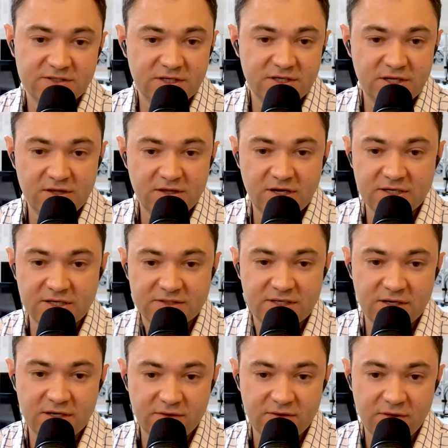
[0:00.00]
and he
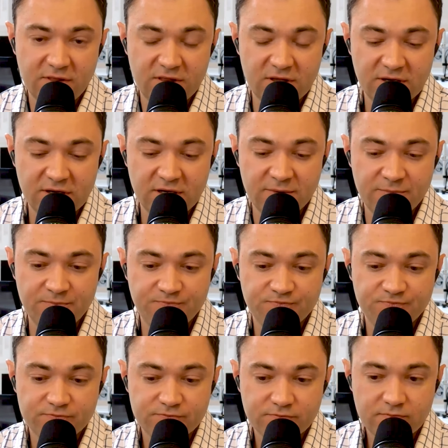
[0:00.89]
thaws out the
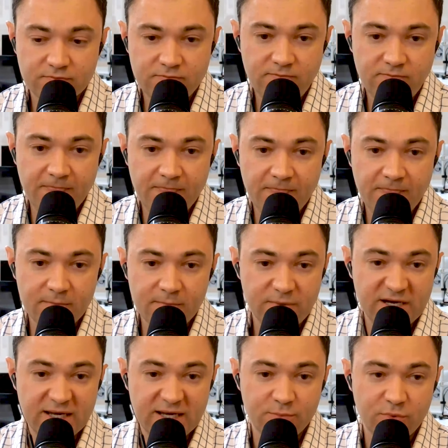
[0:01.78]

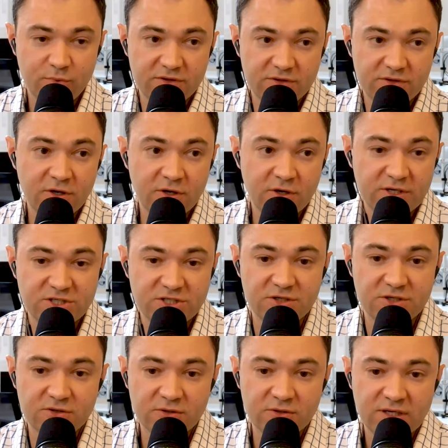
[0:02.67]
pipe with no
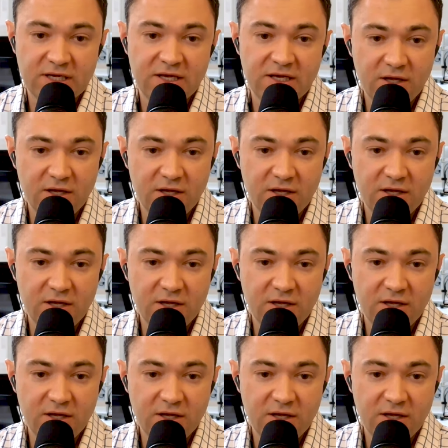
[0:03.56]
issue.